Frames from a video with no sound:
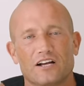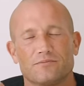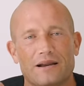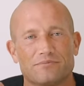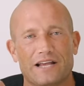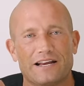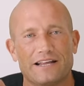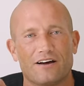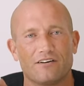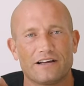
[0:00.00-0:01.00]
Guys, my name's
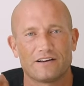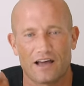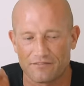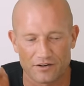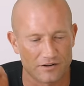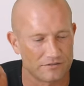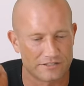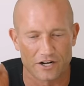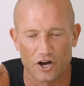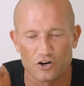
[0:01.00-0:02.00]
Andy Elliott. I have a,
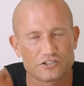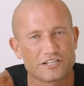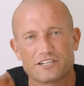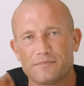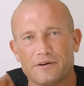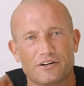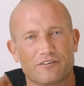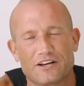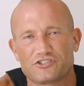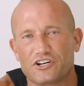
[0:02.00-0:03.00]
did 160 million
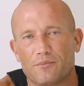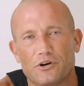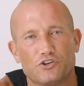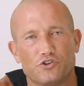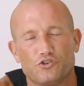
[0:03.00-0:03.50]
last year. I'm going to do